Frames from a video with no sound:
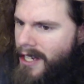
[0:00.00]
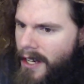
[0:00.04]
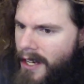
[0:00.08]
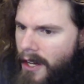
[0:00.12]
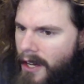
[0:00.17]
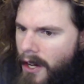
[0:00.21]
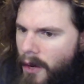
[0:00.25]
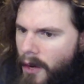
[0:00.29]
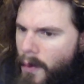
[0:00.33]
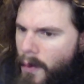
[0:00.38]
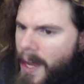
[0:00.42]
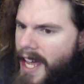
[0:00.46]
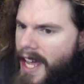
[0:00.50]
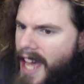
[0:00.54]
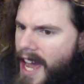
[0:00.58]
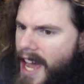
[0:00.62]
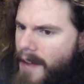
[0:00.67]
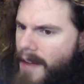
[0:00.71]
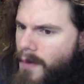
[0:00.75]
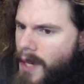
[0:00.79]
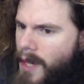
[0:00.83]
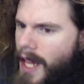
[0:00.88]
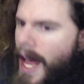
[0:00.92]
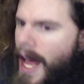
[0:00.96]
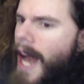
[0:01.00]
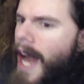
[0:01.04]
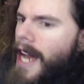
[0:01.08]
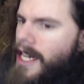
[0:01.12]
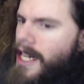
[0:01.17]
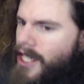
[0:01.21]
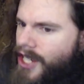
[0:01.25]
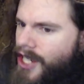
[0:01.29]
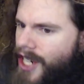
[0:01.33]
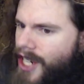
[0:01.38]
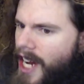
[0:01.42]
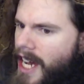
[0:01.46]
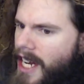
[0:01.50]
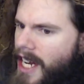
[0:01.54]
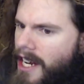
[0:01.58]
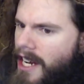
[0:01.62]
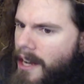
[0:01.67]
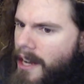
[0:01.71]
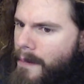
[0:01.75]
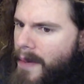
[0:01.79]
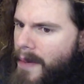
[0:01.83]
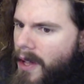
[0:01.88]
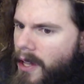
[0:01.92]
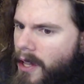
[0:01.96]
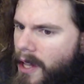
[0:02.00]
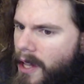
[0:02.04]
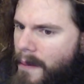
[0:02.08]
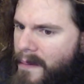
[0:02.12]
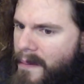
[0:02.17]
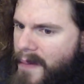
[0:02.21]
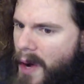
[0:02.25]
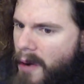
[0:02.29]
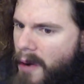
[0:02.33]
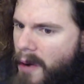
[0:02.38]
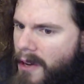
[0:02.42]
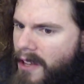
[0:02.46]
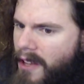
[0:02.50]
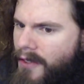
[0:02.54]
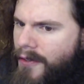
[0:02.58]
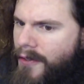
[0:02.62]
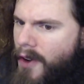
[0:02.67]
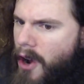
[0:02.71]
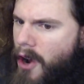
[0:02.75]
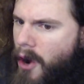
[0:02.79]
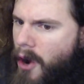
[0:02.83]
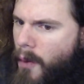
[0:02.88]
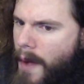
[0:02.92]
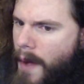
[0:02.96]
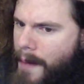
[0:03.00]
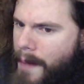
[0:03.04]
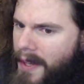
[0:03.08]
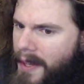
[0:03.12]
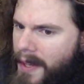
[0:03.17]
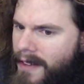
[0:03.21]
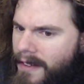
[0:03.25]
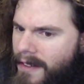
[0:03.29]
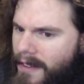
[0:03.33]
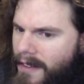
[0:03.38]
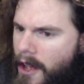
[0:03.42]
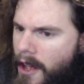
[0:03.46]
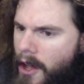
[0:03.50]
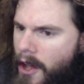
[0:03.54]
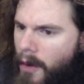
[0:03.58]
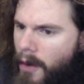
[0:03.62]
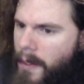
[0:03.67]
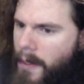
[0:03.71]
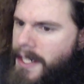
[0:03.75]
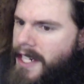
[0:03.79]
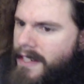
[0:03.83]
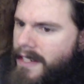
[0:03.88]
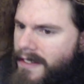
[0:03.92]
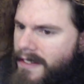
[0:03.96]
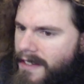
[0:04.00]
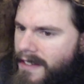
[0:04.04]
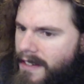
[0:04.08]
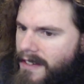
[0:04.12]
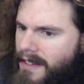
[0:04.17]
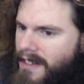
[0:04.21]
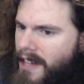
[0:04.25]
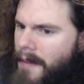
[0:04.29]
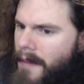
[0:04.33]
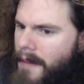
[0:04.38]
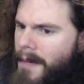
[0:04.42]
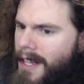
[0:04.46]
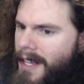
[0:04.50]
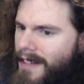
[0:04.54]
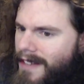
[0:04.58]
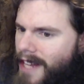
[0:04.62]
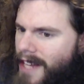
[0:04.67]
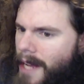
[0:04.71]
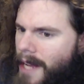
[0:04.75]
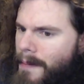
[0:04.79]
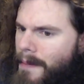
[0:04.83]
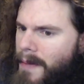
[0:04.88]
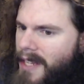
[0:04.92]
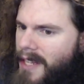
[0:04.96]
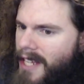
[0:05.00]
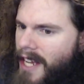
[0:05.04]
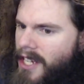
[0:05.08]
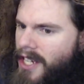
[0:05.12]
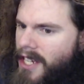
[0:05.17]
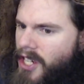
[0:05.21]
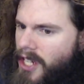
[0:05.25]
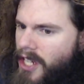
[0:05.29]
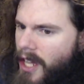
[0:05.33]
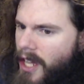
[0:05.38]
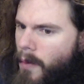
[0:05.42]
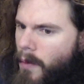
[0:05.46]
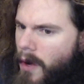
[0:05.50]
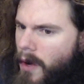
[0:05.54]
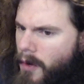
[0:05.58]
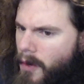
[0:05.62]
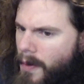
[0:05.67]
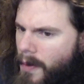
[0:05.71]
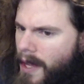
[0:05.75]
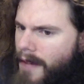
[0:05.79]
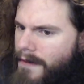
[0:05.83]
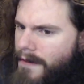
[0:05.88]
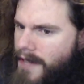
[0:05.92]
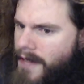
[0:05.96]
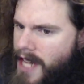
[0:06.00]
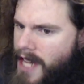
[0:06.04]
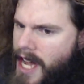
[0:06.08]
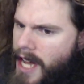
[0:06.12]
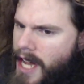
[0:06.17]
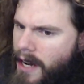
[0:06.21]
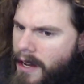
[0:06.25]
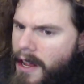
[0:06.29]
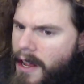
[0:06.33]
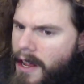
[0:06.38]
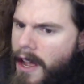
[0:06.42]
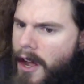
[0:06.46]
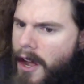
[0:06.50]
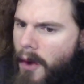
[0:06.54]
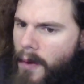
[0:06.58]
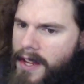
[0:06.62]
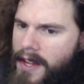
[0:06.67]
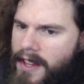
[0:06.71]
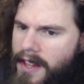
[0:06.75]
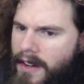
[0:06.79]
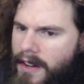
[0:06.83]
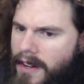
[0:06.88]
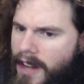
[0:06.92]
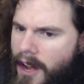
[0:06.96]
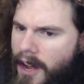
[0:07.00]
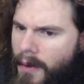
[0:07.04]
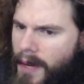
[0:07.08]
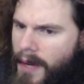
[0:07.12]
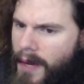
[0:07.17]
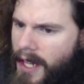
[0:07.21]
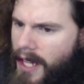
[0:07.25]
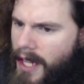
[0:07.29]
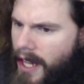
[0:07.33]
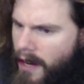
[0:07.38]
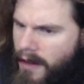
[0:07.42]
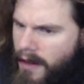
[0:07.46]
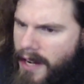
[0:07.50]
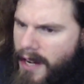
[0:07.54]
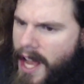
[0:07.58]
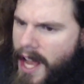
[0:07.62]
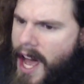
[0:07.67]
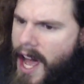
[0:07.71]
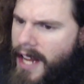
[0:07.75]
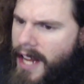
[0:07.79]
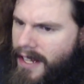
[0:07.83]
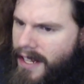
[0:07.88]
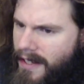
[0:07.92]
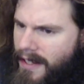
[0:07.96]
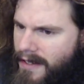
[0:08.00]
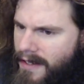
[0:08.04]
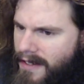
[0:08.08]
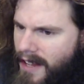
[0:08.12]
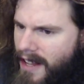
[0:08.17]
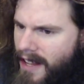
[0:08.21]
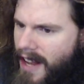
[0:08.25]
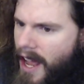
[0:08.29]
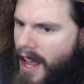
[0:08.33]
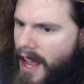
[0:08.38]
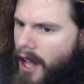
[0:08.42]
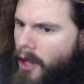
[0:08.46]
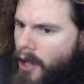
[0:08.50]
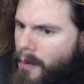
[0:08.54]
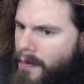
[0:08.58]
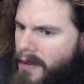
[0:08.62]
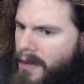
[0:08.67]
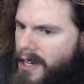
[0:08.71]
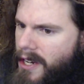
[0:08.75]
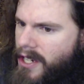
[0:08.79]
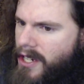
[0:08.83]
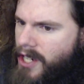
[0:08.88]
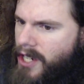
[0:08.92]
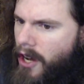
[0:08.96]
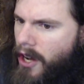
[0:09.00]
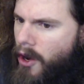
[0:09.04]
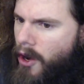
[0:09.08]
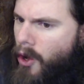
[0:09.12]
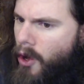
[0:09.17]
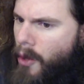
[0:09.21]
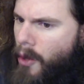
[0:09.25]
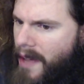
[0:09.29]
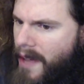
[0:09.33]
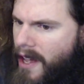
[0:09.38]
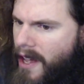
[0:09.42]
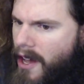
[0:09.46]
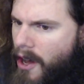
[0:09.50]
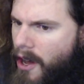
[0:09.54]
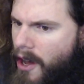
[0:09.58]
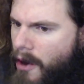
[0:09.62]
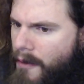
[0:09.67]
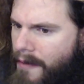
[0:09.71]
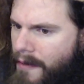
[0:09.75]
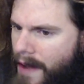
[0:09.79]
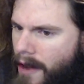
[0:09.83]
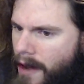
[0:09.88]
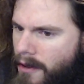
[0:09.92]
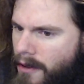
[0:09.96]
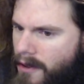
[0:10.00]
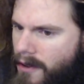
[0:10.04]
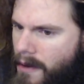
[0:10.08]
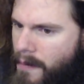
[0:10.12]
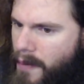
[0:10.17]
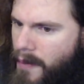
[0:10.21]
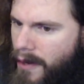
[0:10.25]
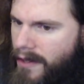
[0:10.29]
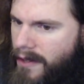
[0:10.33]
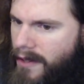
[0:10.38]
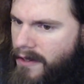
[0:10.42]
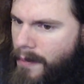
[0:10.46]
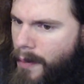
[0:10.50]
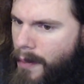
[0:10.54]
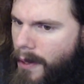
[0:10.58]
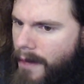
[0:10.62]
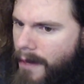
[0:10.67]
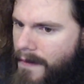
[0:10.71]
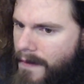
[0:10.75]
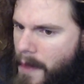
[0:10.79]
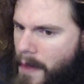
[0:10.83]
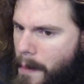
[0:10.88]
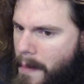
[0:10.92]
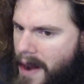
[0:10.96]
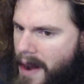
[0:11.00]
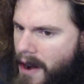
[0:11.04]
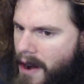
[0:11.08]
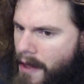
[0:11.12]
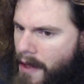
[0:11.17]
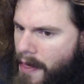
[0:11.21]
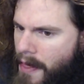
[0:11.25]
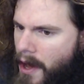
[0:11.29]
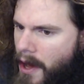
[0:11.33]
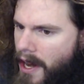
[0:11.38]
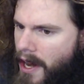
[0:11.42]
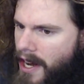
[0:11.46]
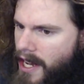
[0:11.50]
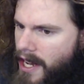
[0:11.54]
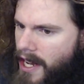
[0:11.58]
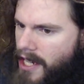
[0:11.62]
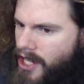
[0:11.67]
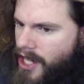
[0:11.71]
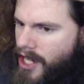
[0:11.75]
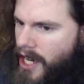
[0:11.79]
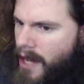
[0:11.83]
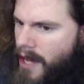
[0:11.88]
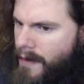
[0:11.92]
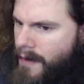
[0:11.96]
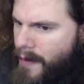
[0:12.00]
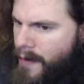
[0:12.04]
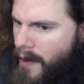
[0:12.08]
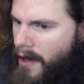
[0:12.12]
We can't rely on China to build components for our weapons, which is to some extent potentially what we have done, whether knowingly or not, said Elbridge Colby, co-founder and principal of the Marathon Initiative.